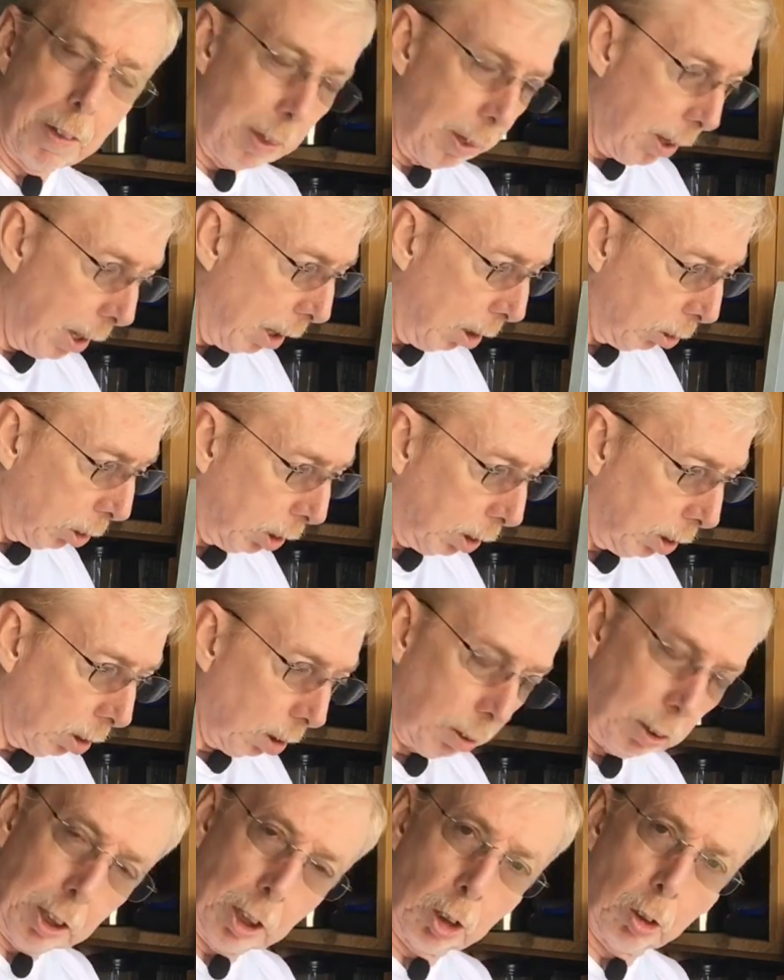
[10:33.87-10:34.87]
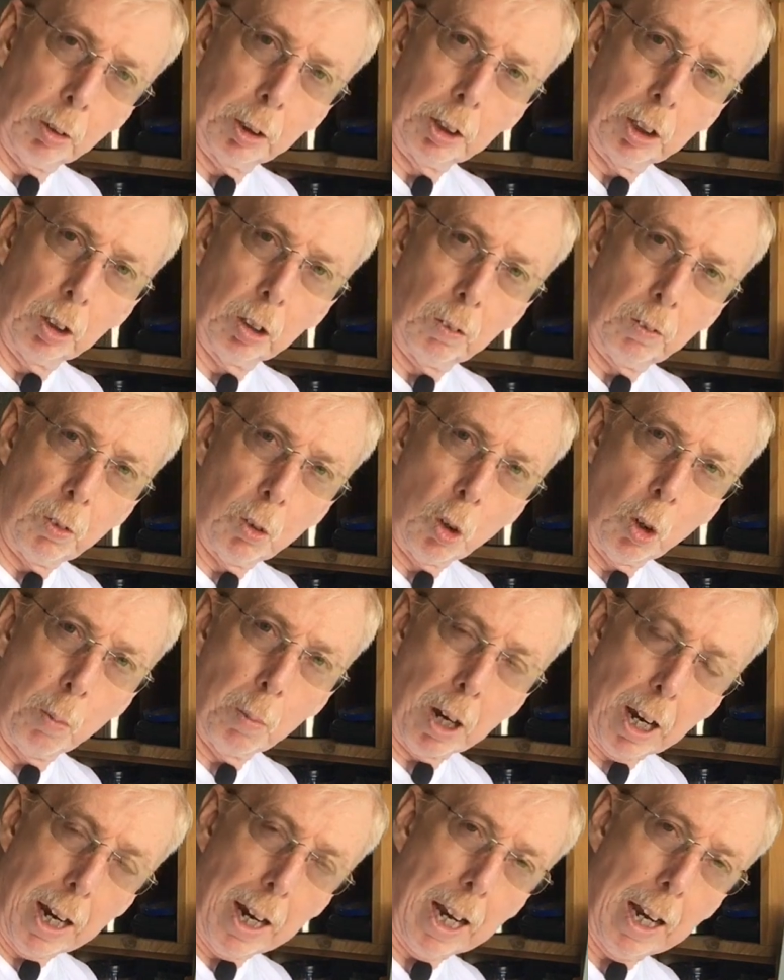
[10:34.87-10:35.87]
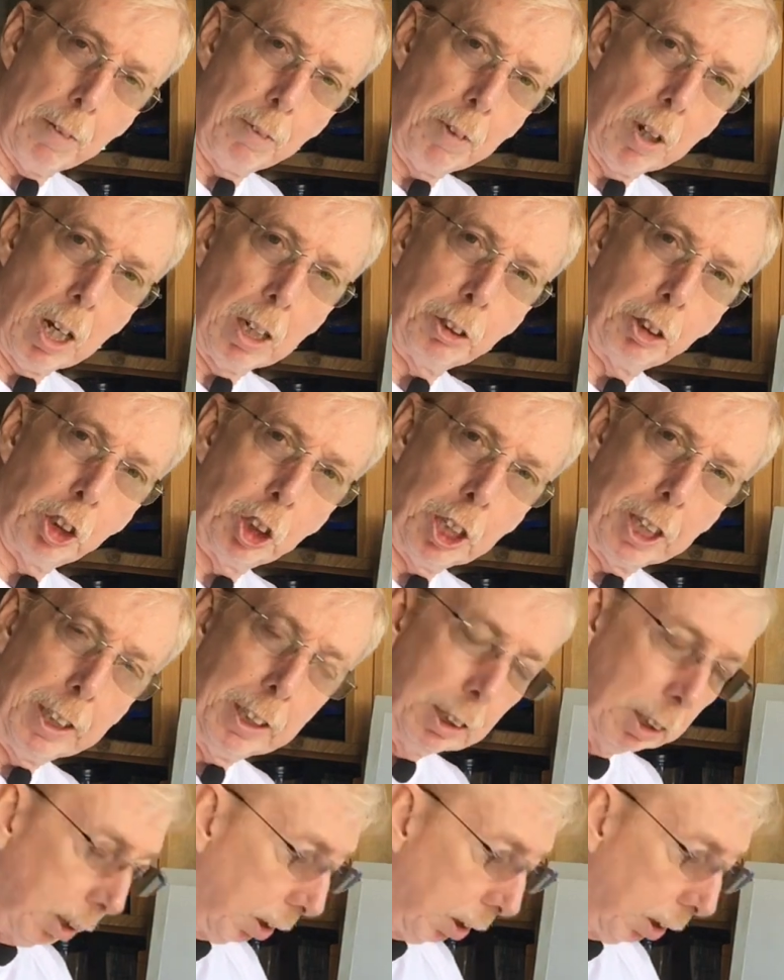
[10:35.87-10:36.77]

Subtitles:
are still in their original form. I have not changed them in